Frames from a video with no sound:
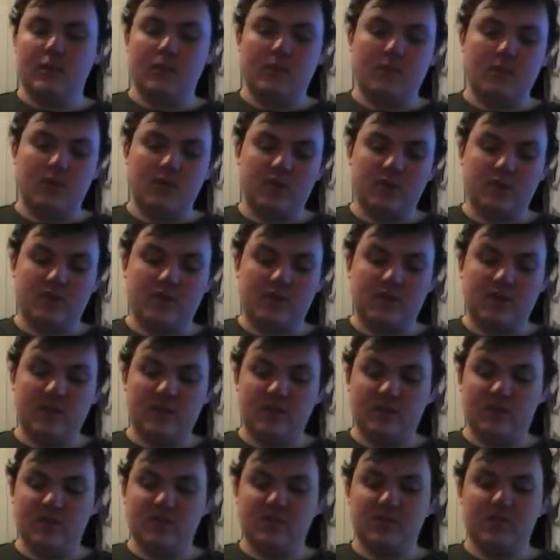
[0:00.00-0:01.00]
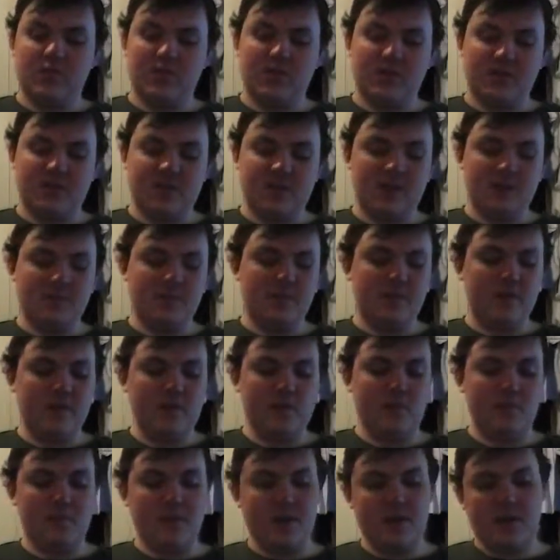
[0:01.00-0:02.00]
which is just 19
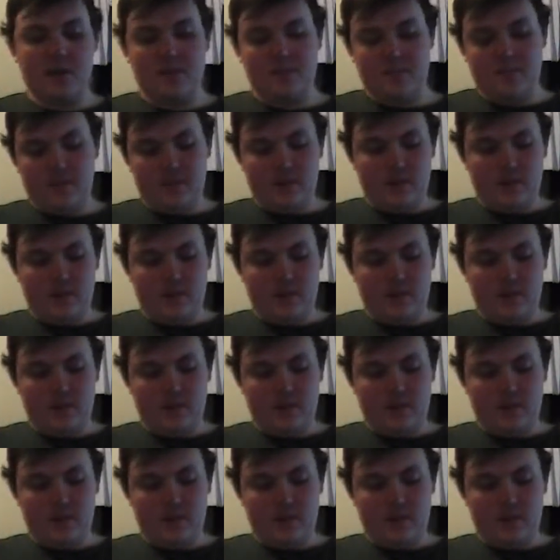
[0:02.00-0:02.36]
vanilla beta.